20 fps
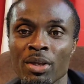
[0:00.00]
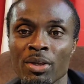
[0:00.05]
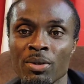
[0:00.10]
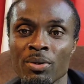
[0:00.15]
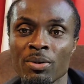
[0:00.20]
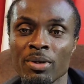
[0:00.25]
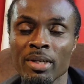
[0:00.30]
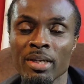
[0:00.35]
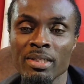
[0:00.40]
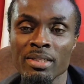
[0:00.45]

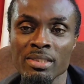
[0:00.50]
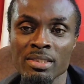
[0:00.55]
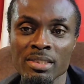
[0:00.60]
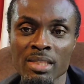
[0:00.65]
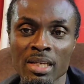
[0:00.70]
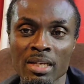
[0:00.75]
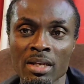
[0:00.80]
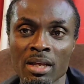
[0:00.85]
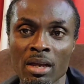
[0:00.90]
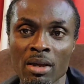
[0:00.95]
you can
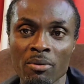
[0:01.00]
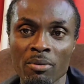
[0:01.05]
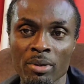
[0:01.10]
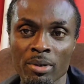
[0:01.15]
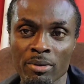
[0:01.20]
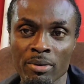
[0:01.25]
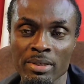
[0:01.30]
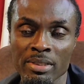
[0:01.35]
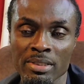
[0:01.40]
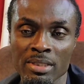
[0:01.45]
send a
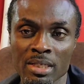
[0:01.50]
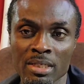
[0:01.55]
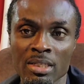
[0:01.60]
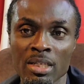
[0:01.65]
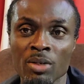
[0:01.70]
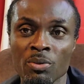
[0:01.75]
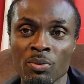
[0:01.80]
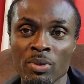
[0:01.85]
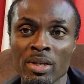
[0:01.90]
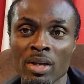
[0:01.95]
request and
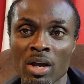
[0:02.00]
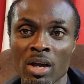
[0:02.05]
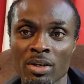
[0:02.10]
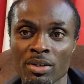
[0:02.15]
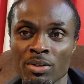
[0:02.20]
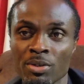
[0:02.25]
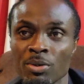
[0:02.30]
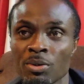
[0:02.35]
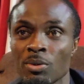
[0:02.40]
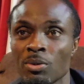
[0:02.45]
then we add
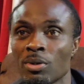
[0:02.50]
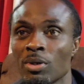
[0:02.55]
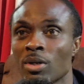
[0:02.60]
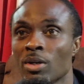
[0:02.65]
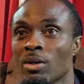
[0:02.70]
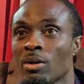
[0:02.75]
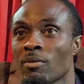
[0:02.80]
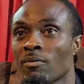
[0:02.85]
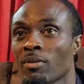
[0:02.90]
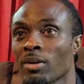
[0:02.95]
you
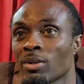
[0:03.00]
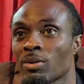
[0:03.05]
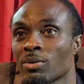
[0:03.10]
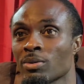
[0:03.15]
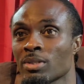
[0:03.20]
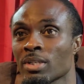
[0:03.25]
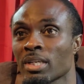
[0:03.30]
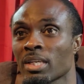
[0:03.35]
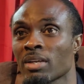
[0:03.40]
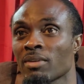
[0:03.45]
for you
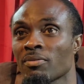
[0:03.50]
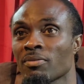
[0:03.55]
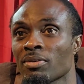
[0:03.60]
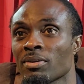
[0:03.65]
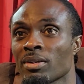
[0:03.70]
to keep